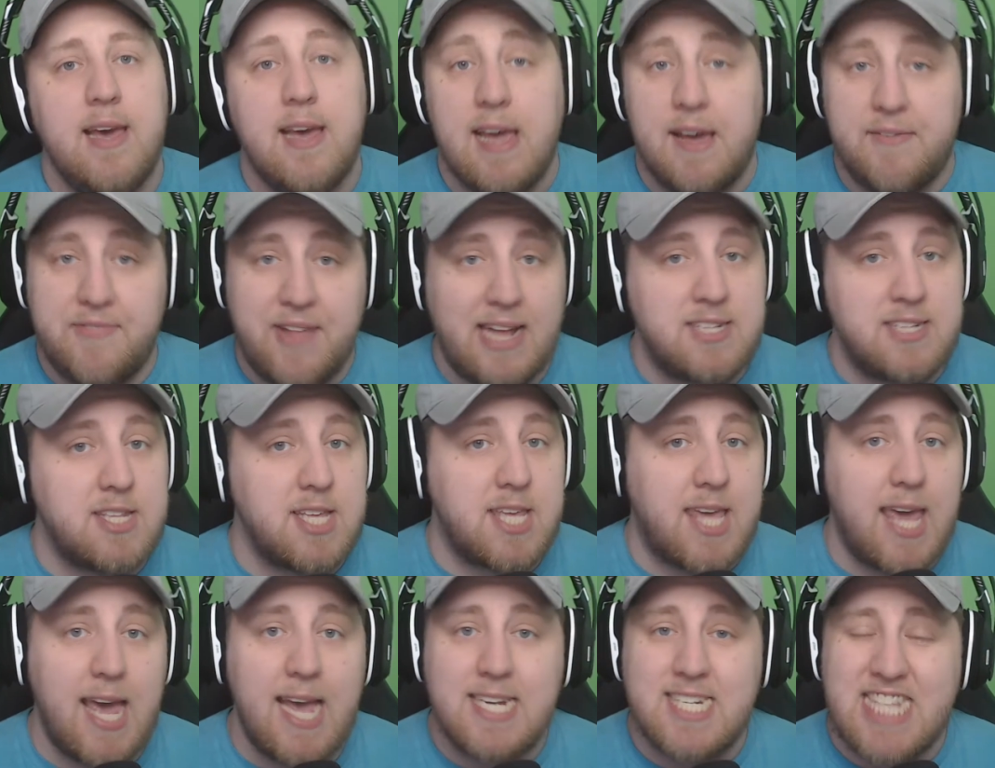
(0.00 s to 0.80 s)
If that's
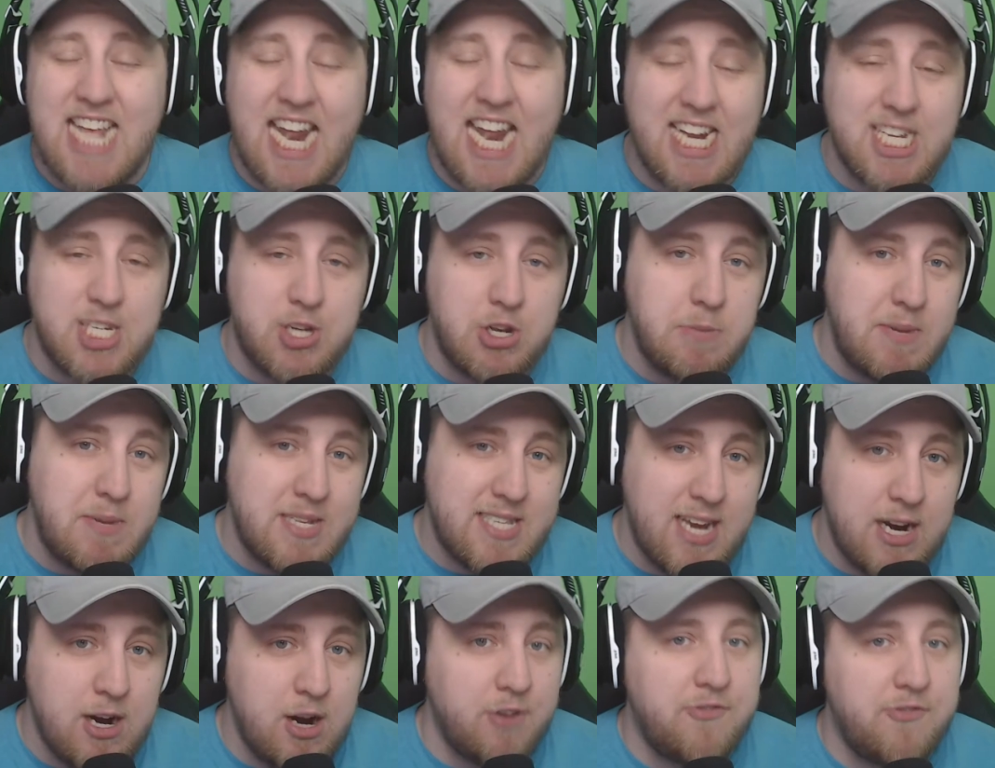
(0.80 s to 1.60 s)
the case, that is going to be
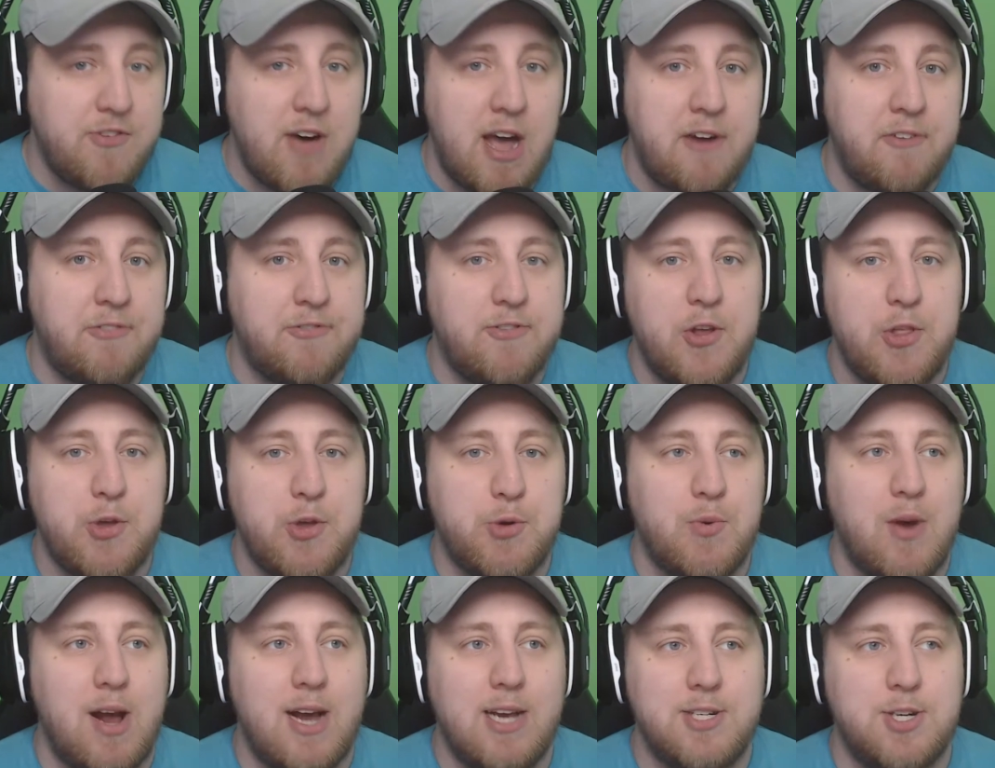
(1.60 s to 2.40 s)
terrifying for
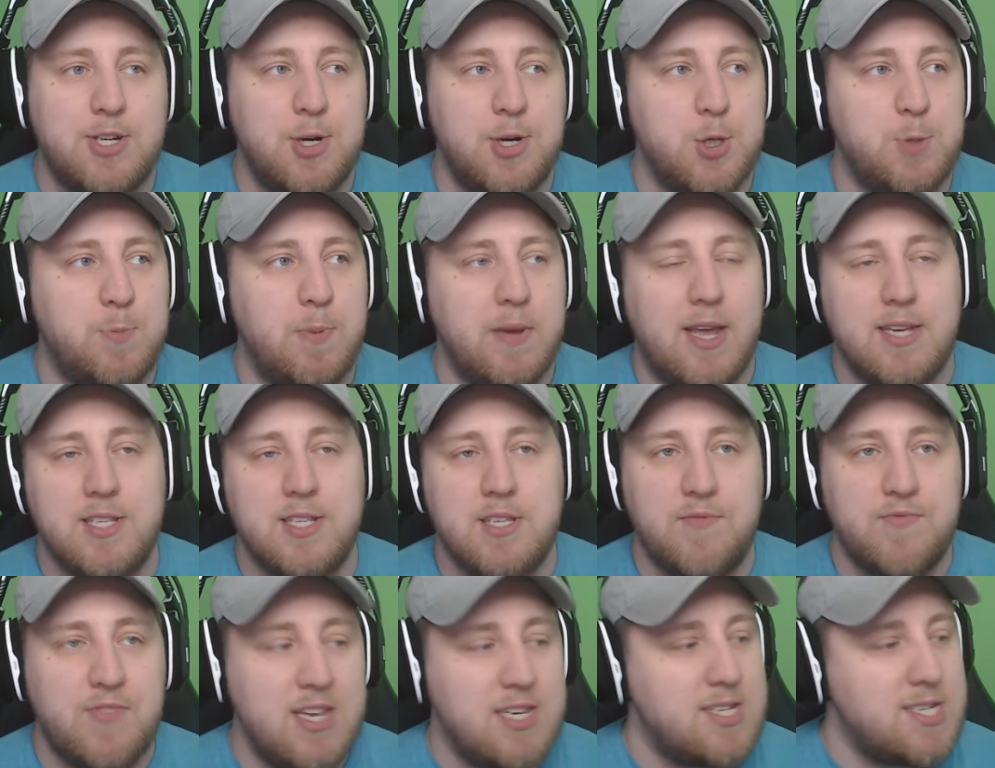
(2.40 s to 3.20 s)
other rosters,
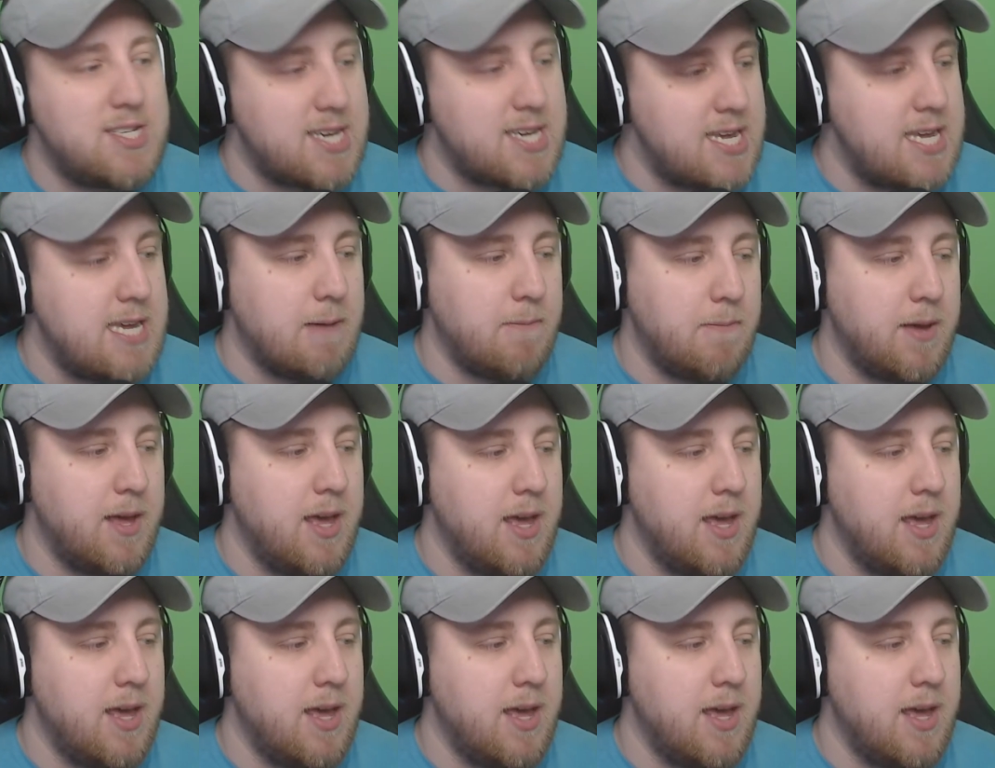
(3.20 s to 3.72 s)
because if this team